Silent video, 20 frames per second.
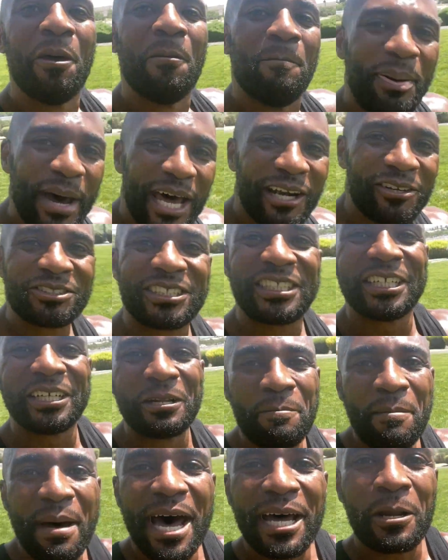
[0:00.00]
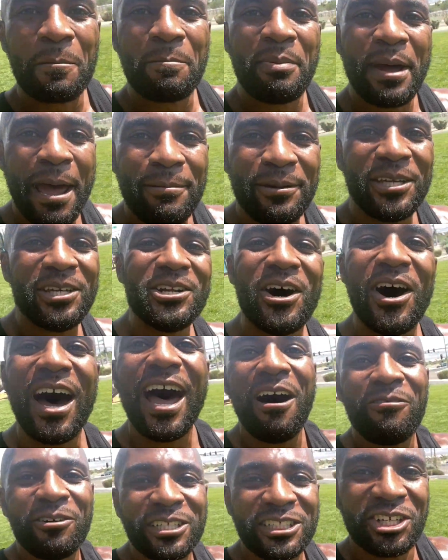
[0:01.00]
Pedal to the metal, baby. You know
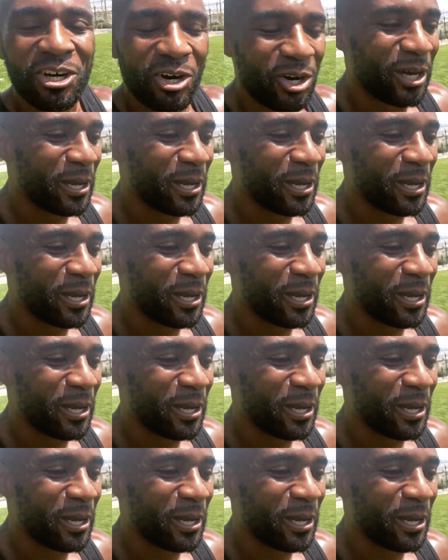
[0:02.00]
how we do